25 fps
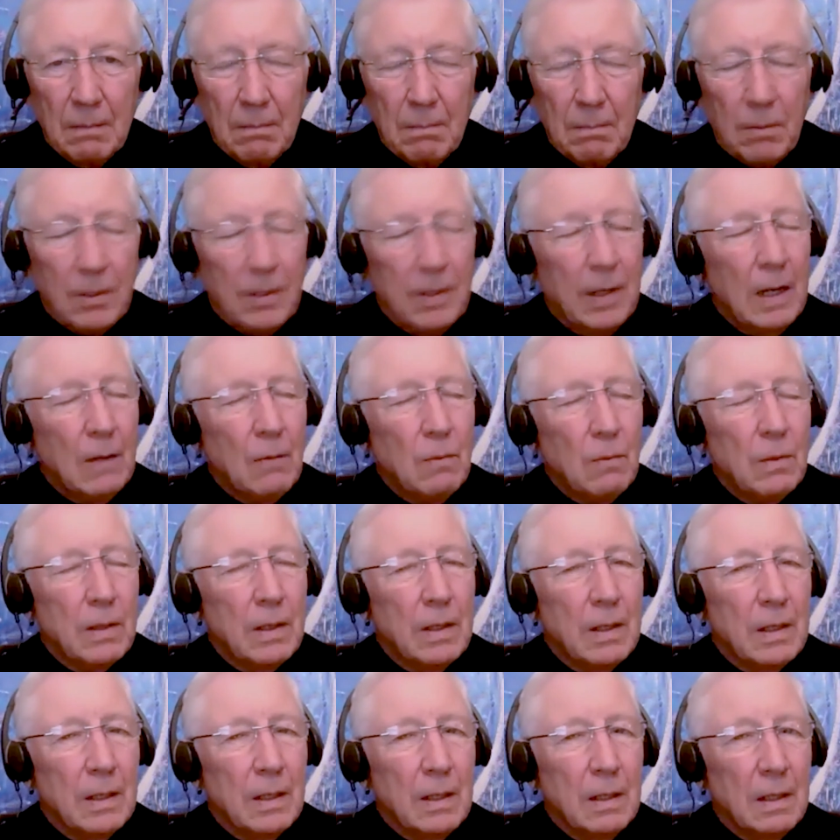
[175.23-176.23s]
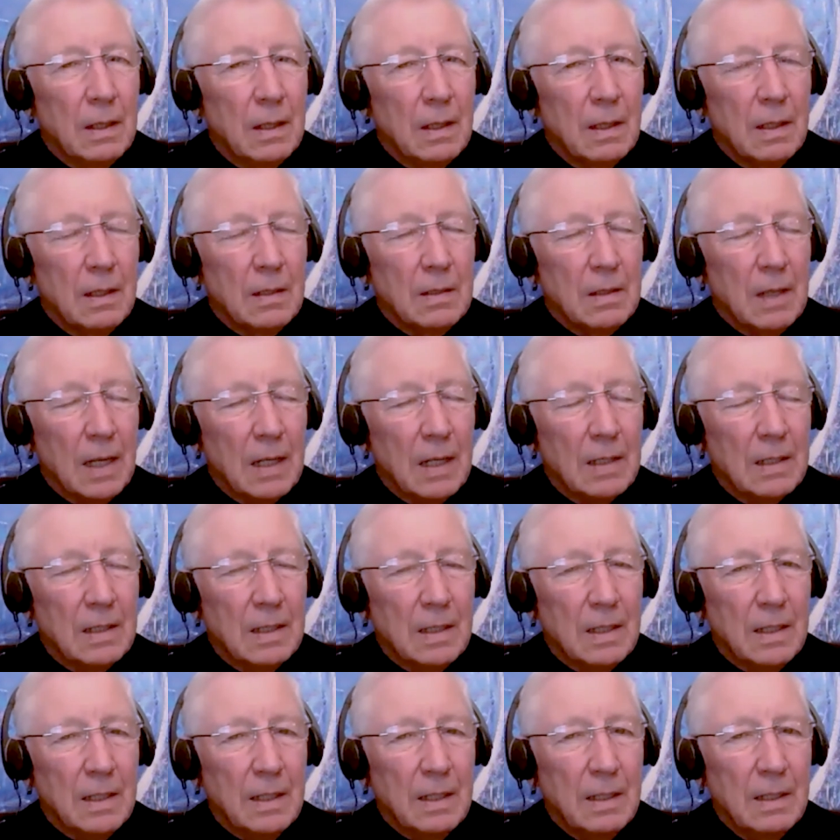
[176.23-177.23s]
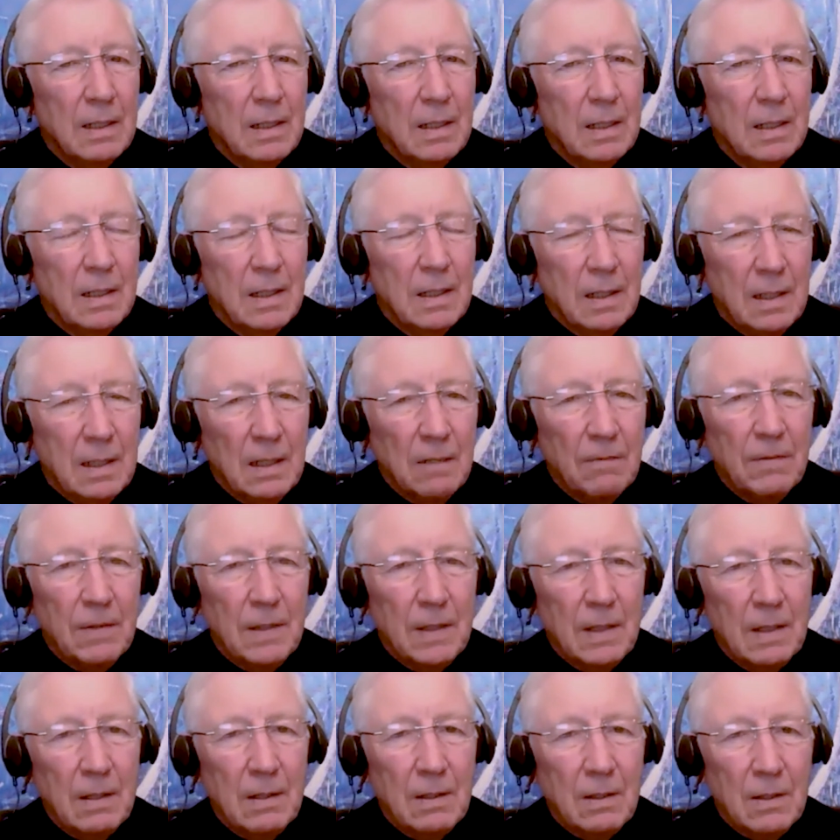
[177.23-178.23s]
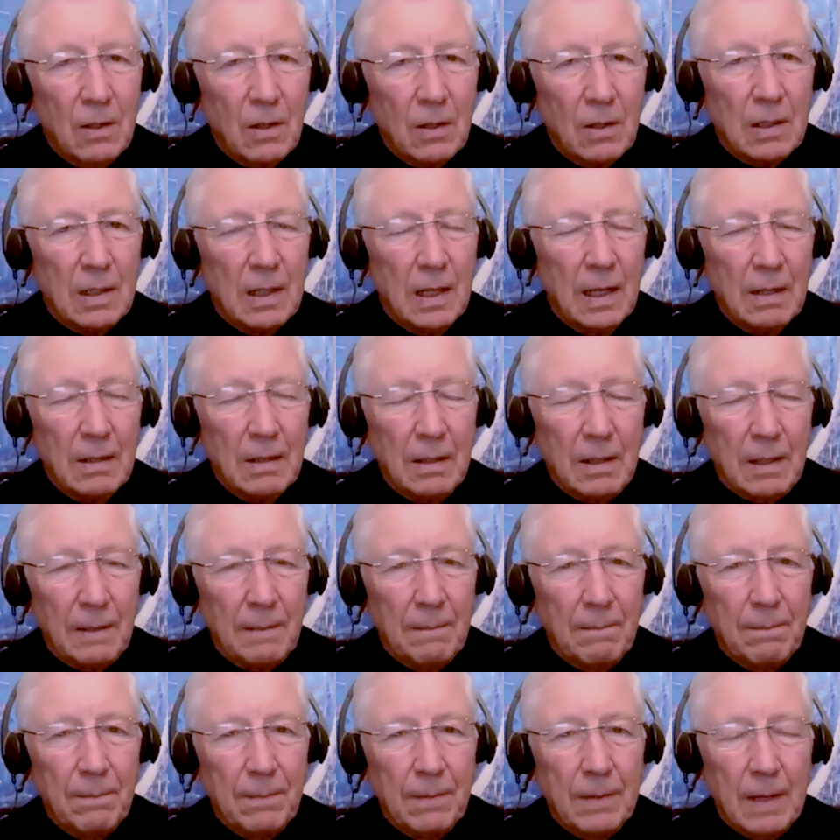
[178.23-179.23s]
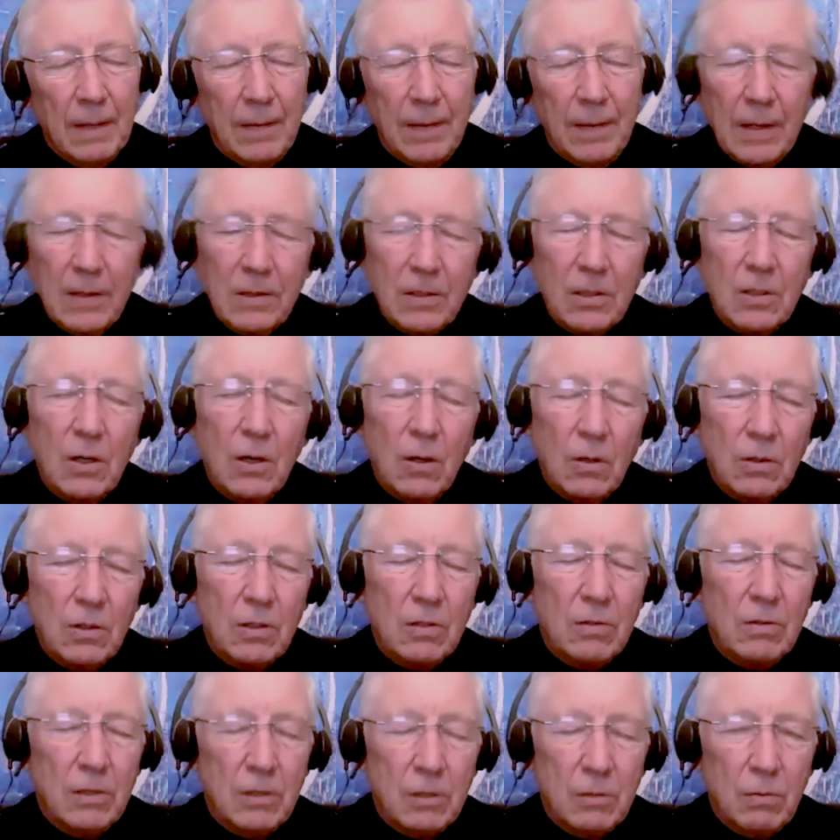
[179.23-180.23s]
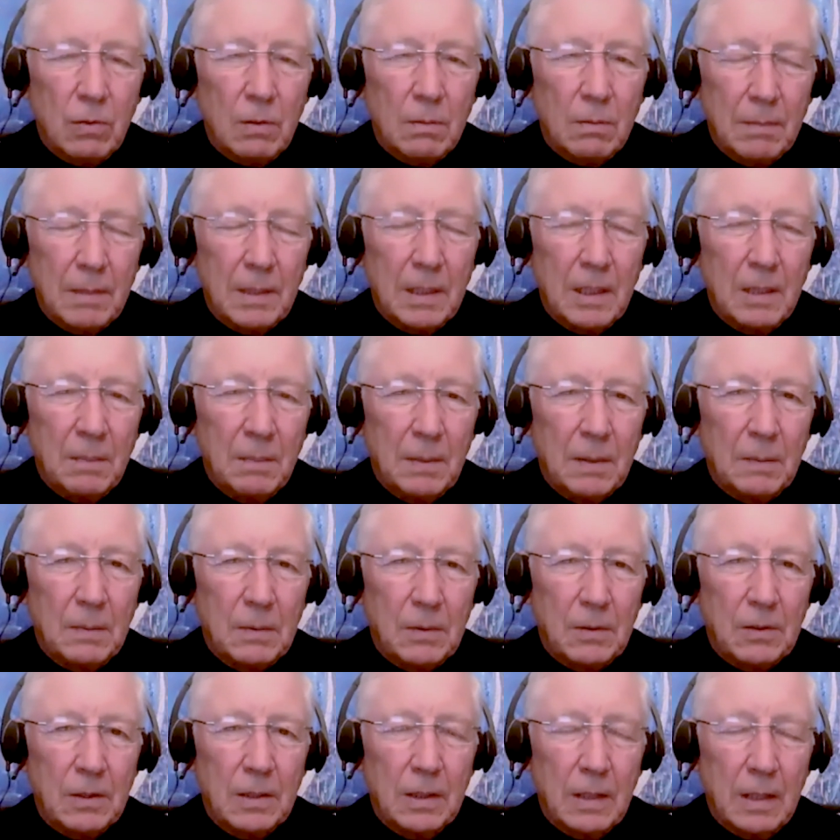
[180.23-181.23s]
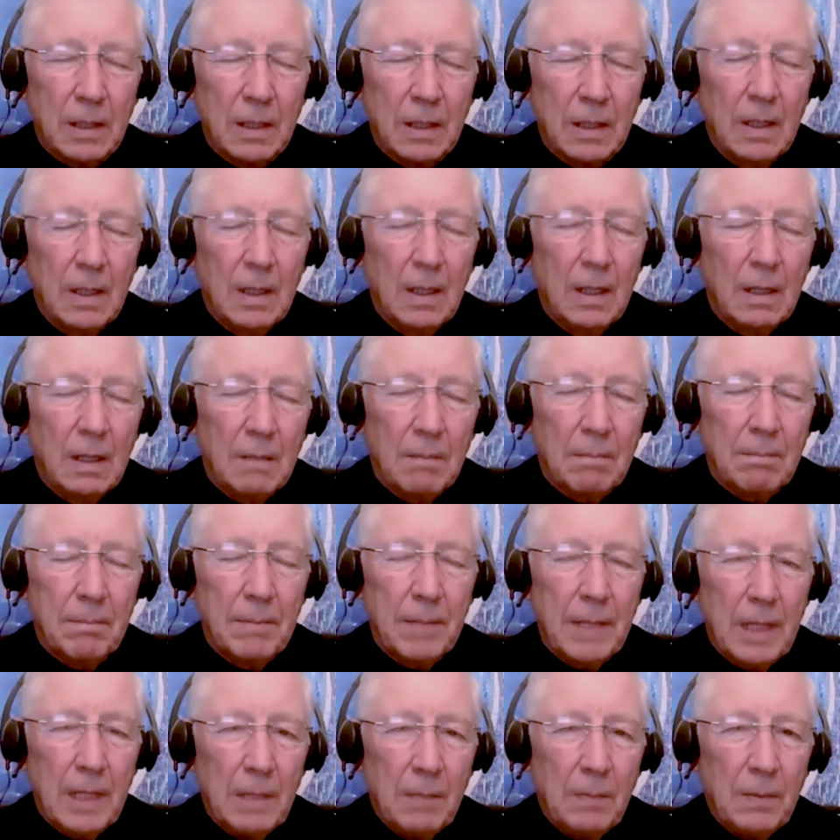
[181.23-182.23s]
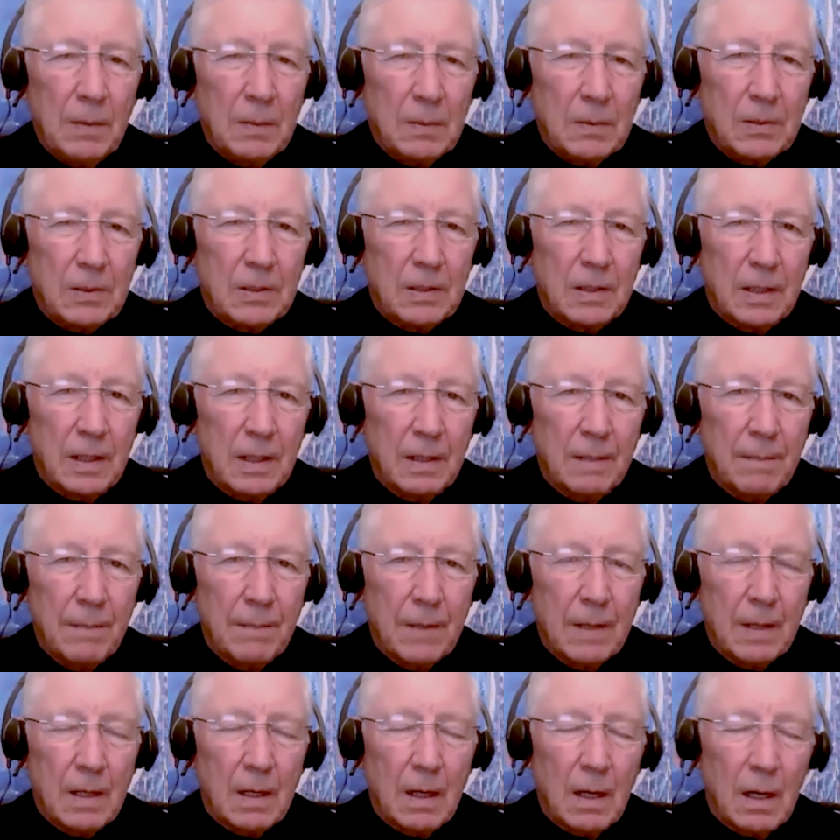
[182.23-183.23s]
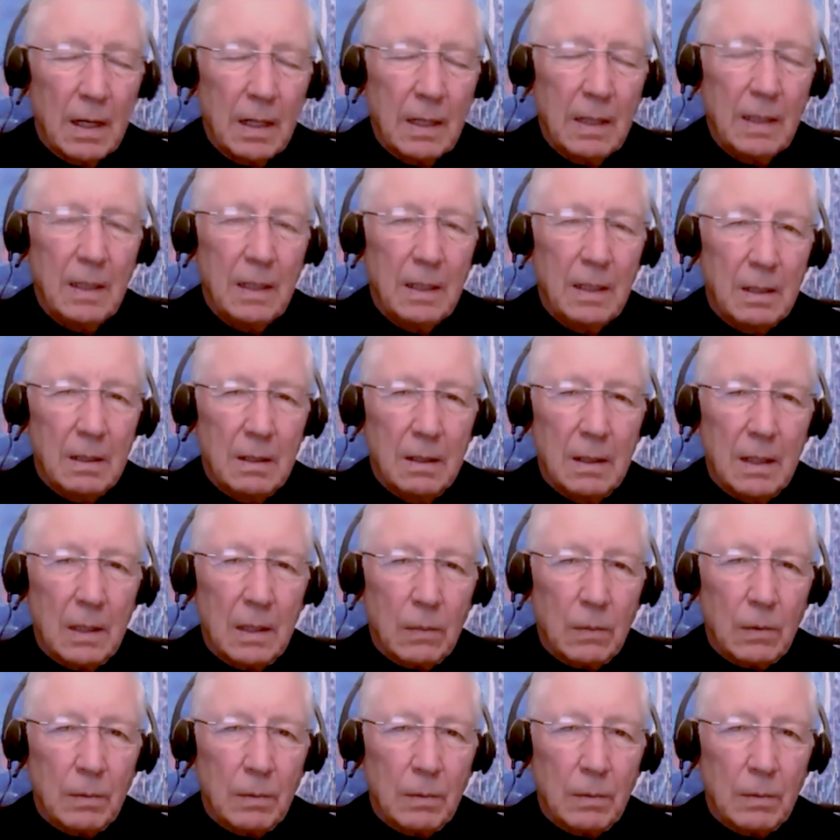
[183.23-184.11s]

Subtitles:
But networking is actually giving, not getting. And that's contrary to what many people think. Many people think, I need to network